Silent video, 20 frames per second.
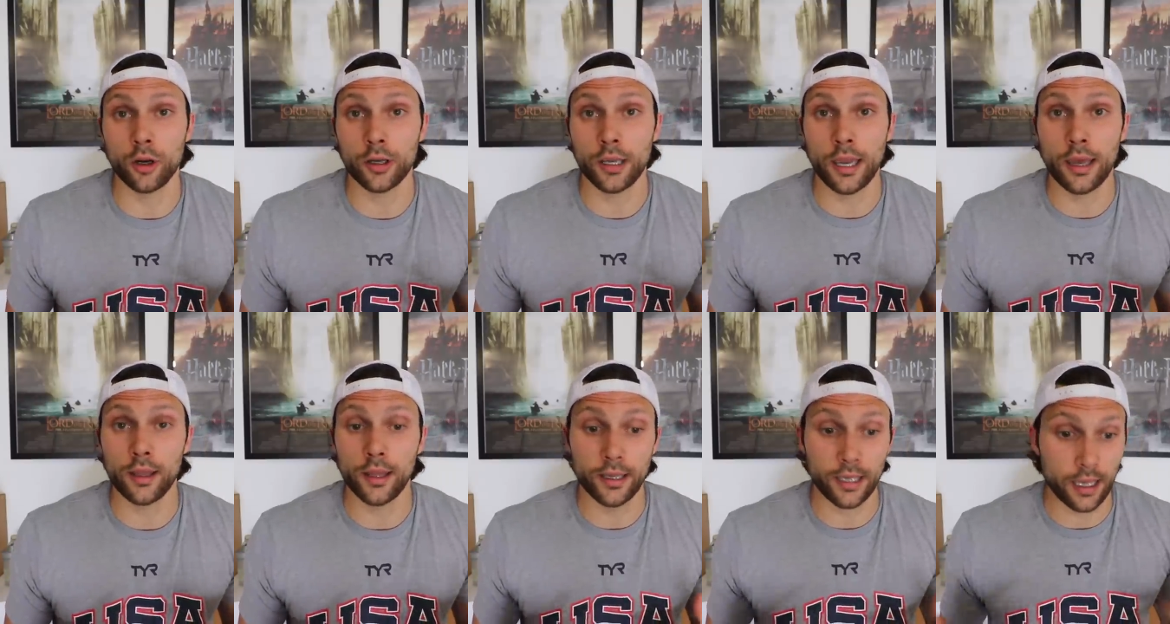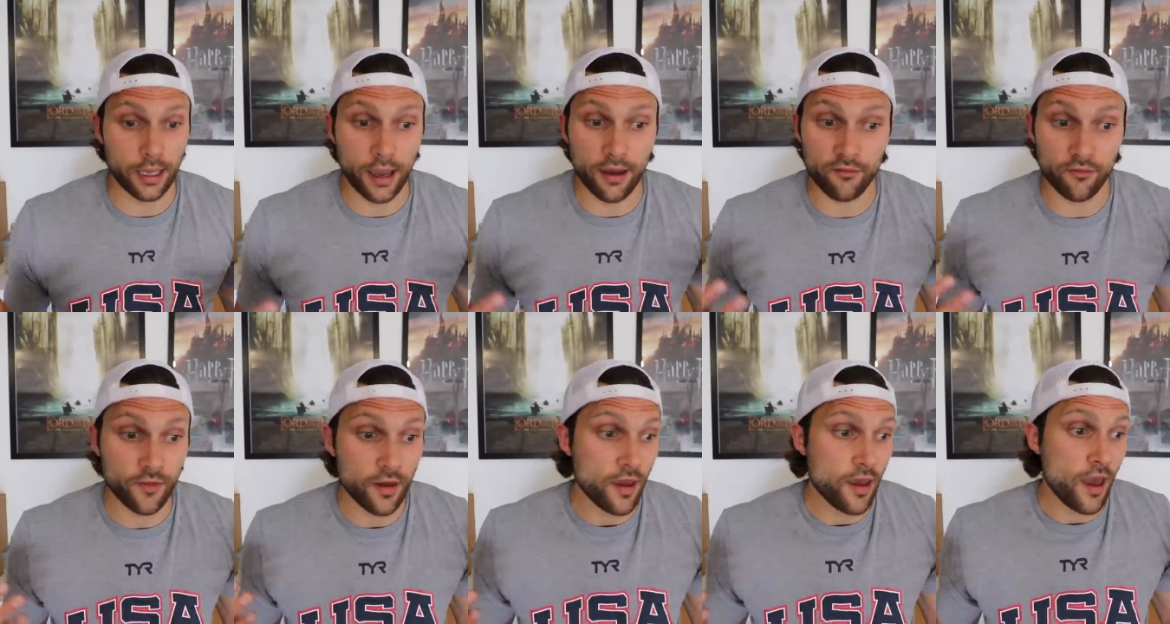Okay. Like
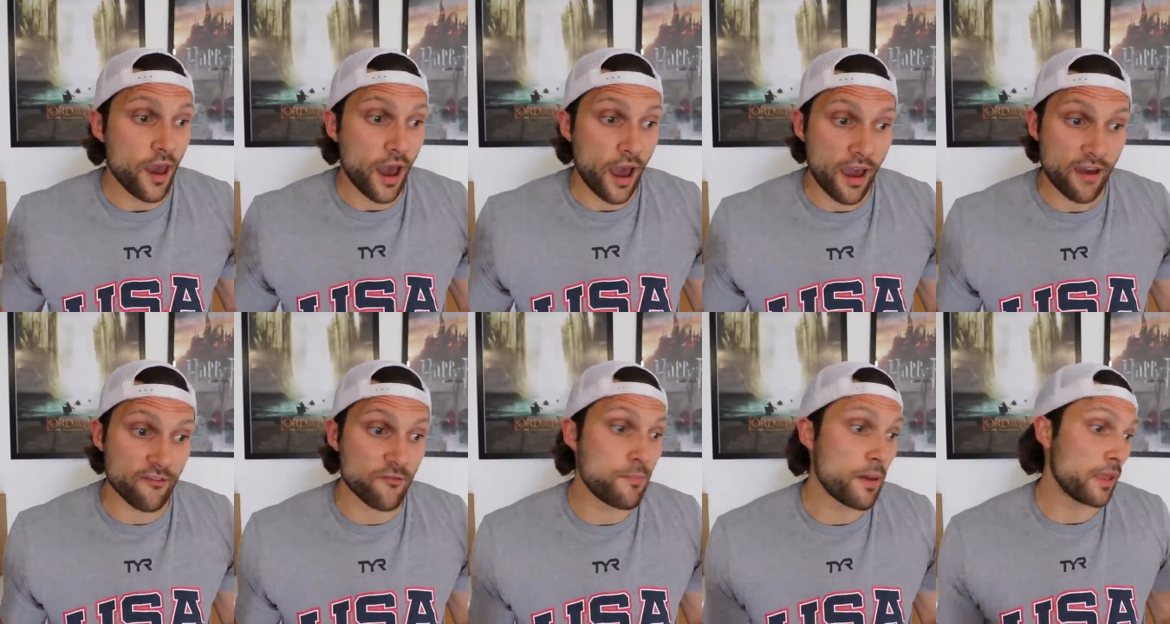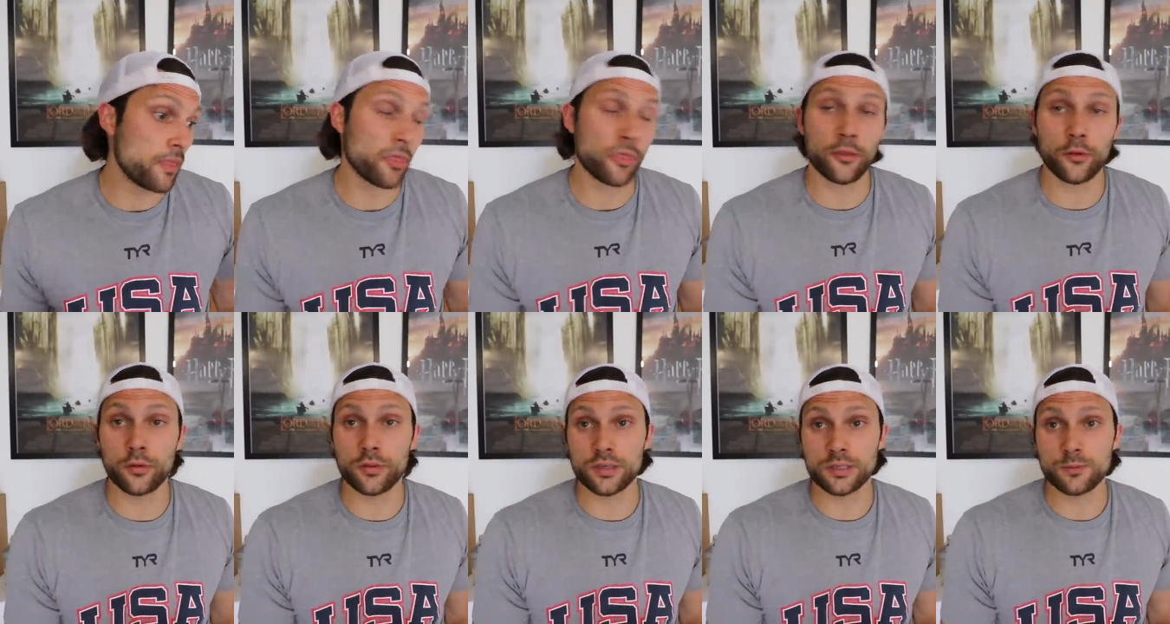I've I've been
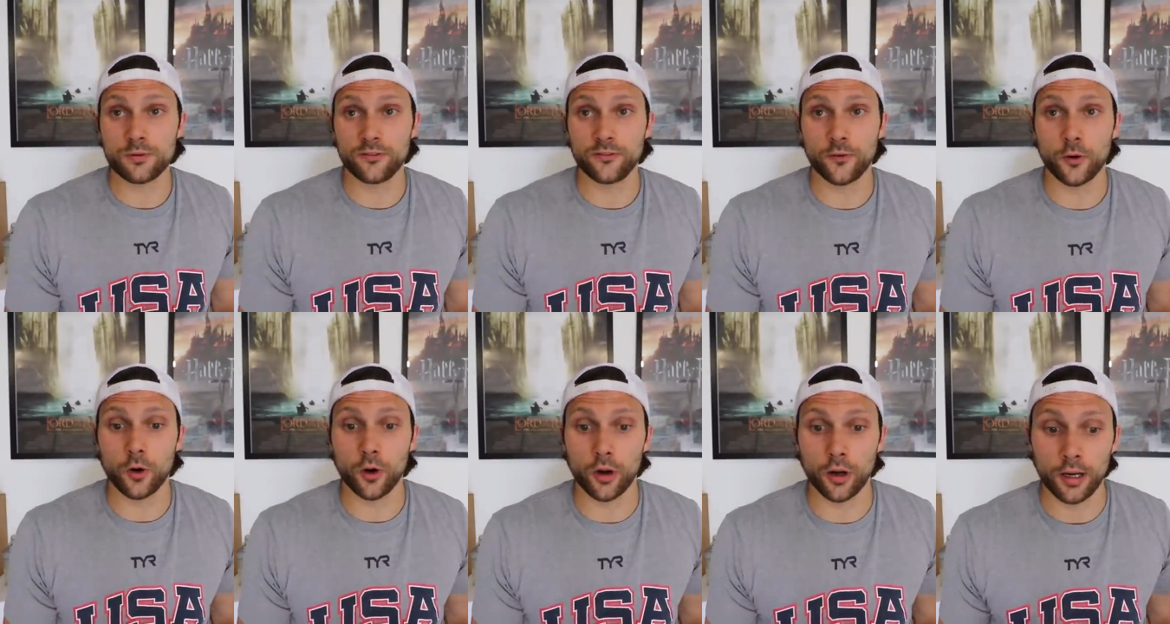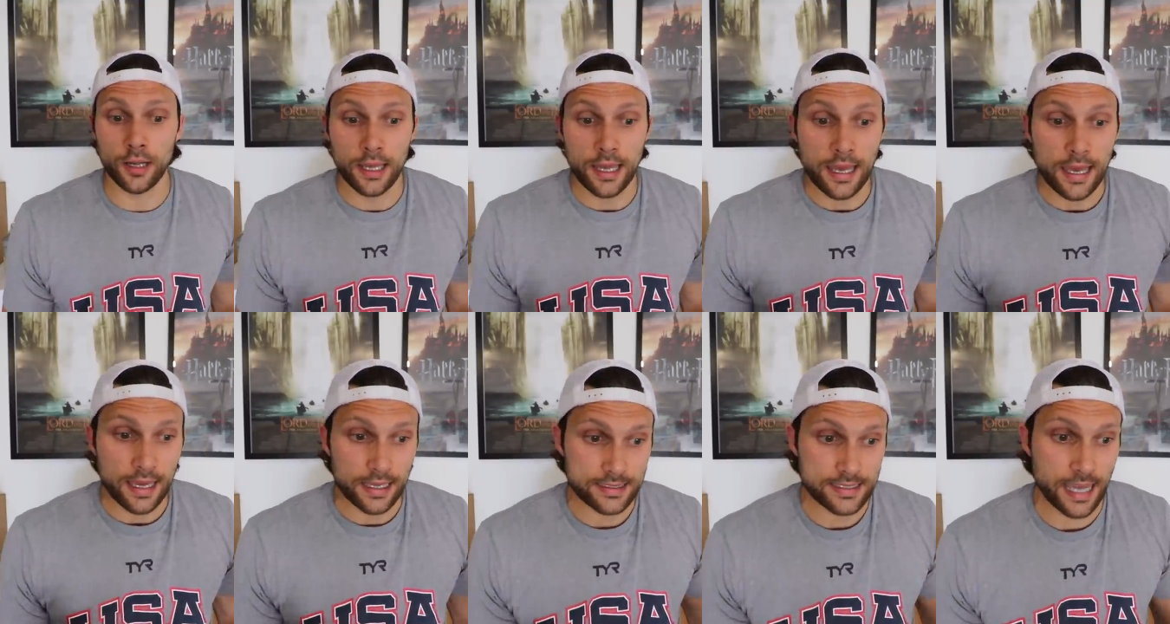through this before.
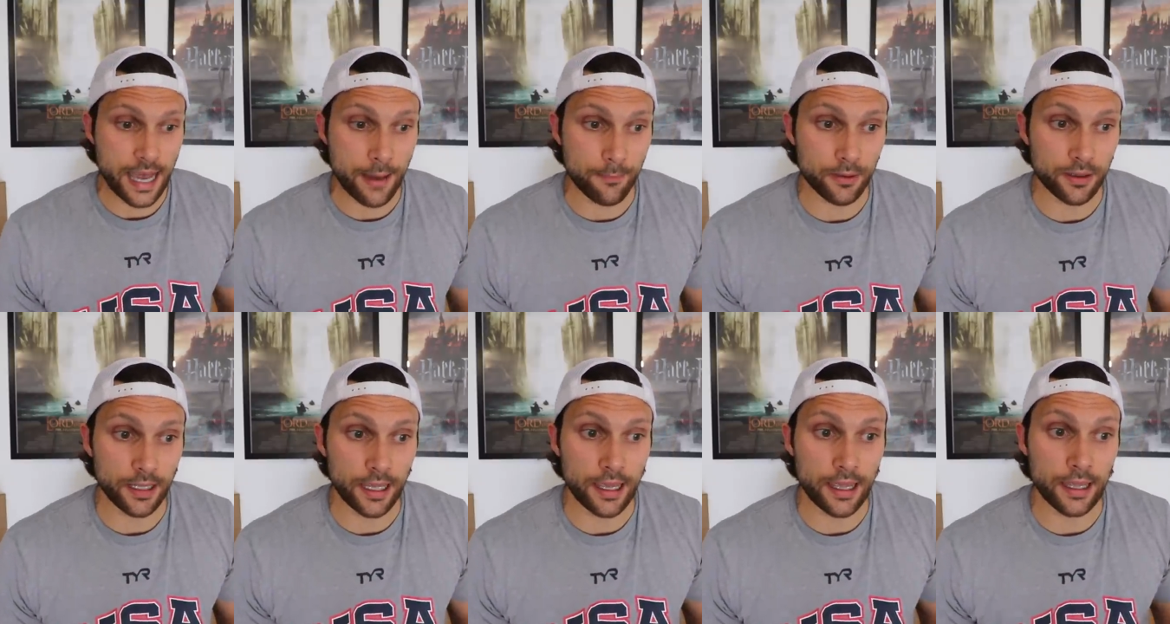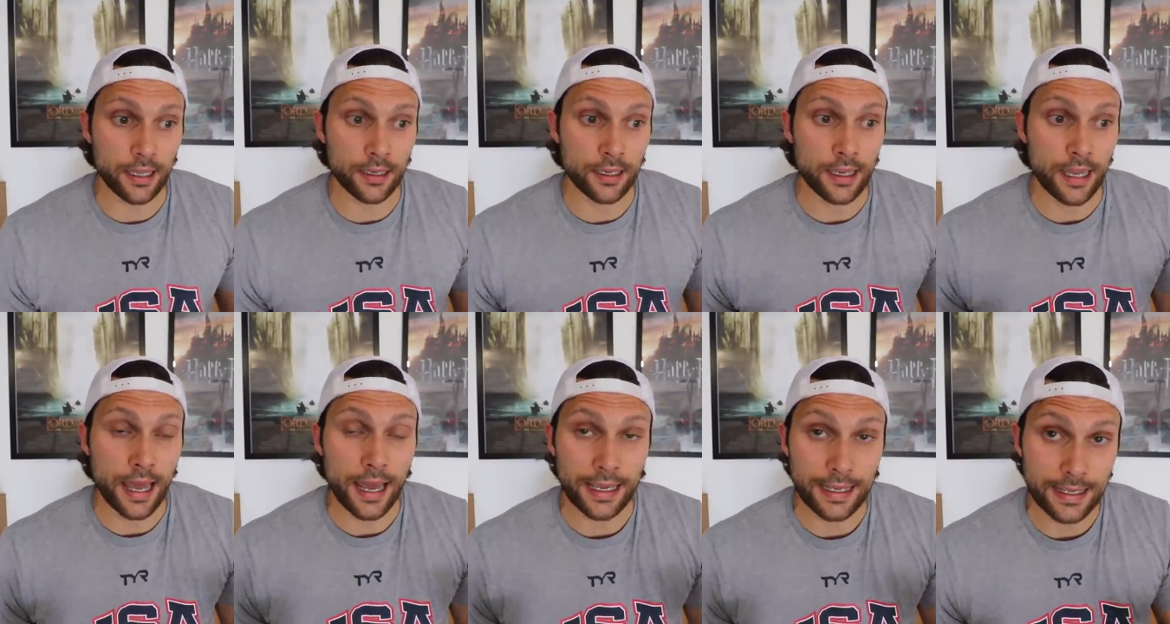It's happened again.
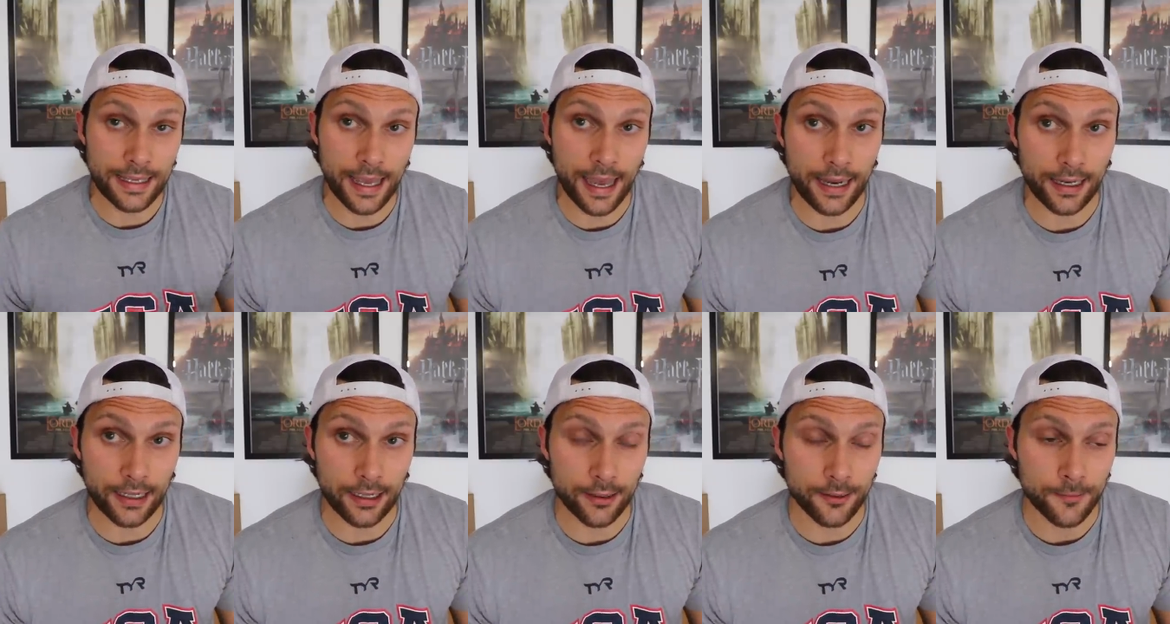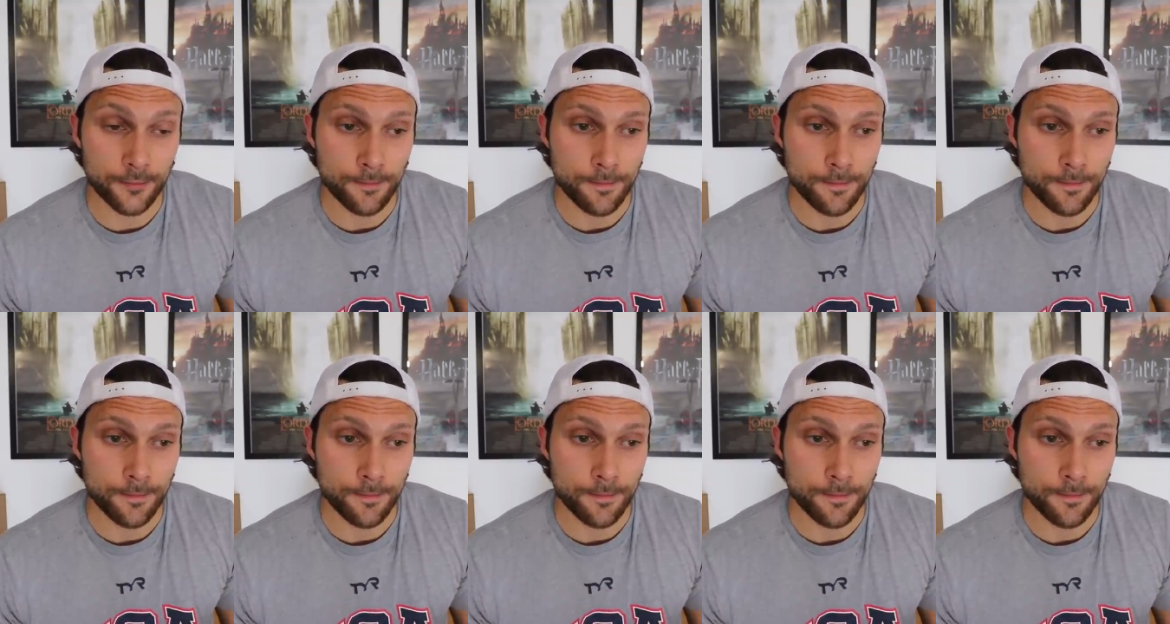I get it.